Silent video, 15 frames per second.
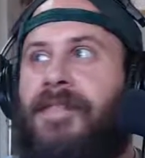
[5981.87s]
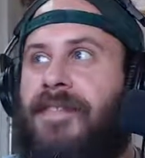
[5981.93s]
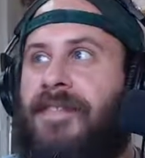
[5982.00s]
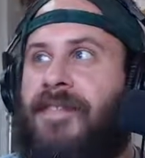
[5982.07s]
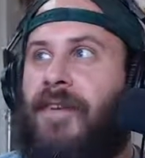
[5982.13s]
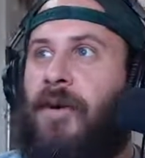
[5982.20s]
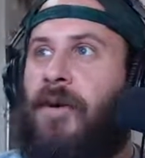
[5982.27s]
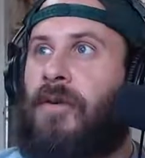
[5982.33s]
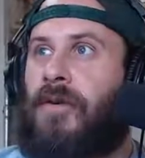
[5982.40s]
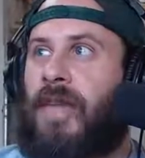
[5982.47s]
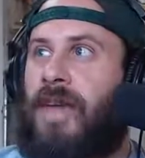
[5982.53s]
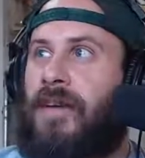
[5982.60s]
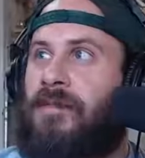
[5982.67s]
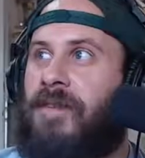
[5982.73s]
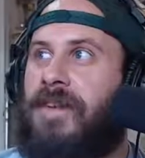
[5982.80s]
The whole
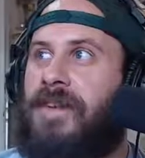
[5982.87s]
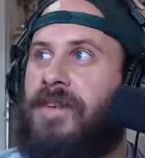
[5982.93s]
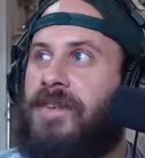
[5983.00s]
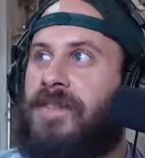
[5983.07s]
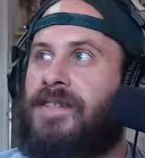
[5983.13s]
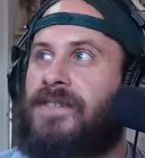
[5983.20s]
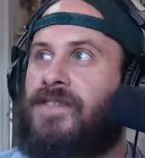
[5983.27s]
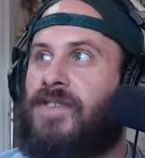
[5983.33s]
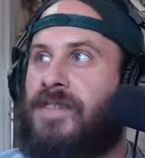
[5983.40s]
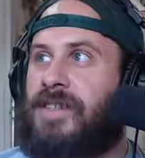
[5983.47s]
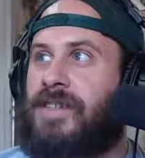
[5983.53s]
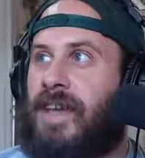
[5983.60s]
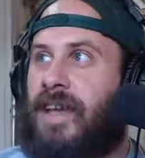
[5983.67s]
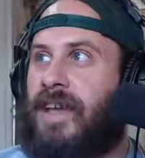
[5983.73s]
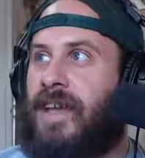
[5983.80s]
thing feels
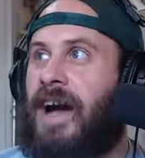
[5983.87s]
just like,